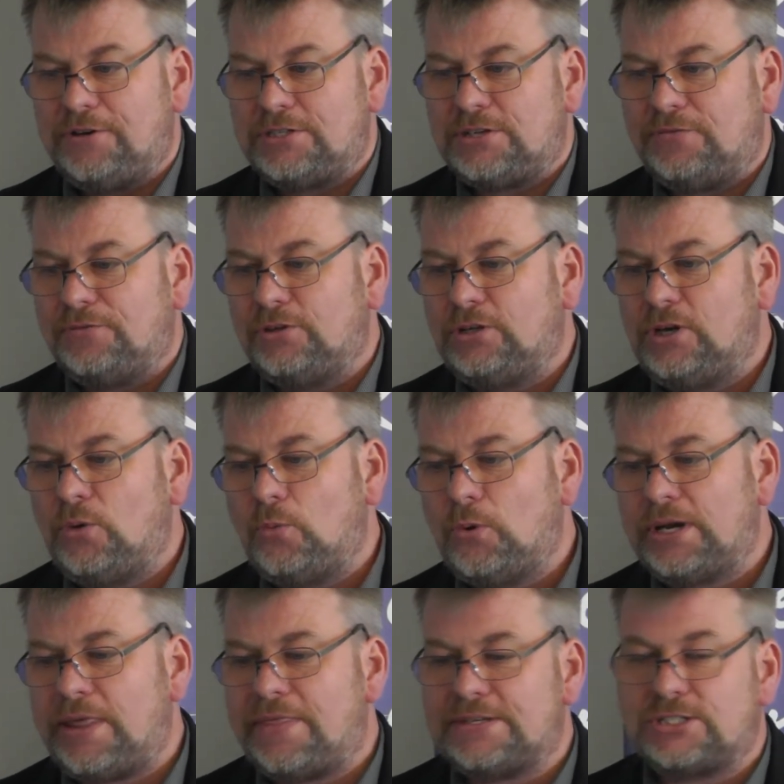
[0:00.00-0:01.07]
Now, first of
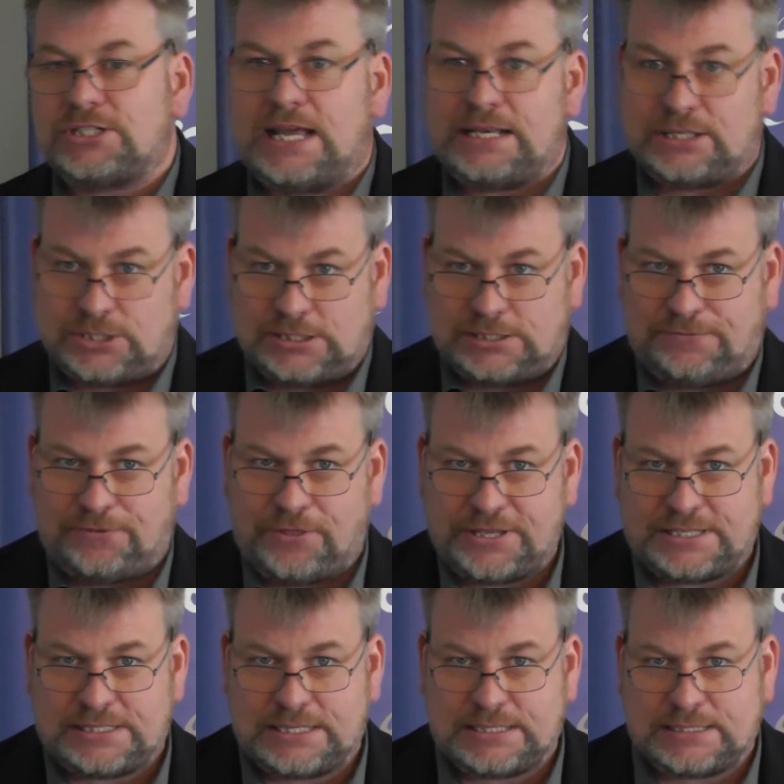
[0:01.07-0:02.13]
all, what are the
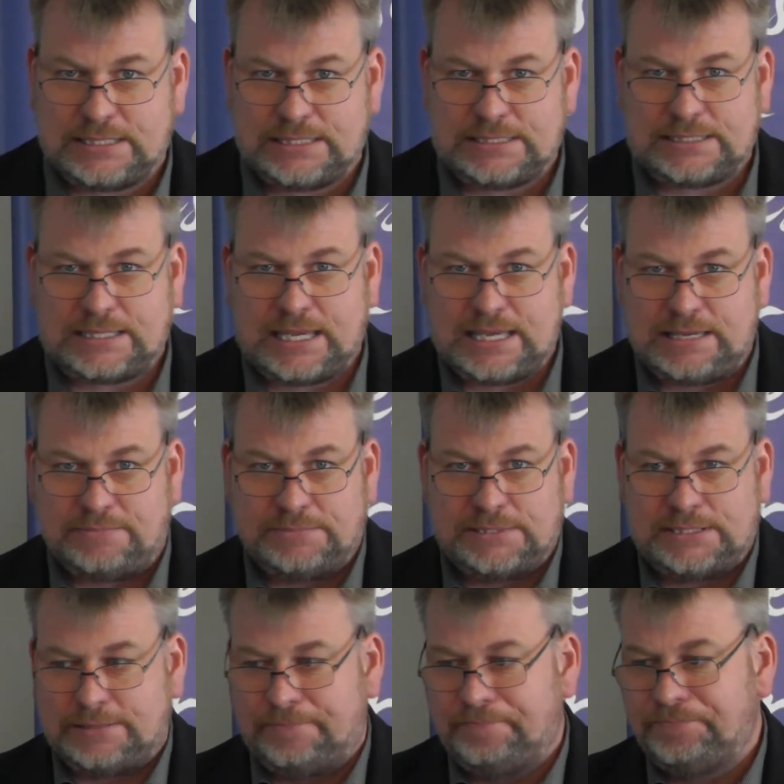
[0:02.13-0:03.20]
challenges for the existing
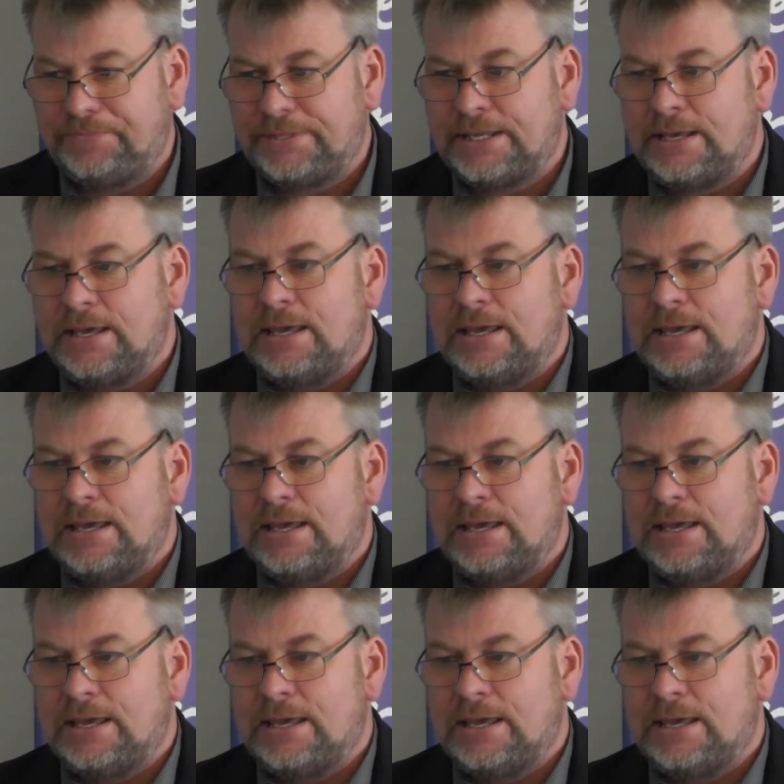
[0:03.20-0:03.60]
schemes?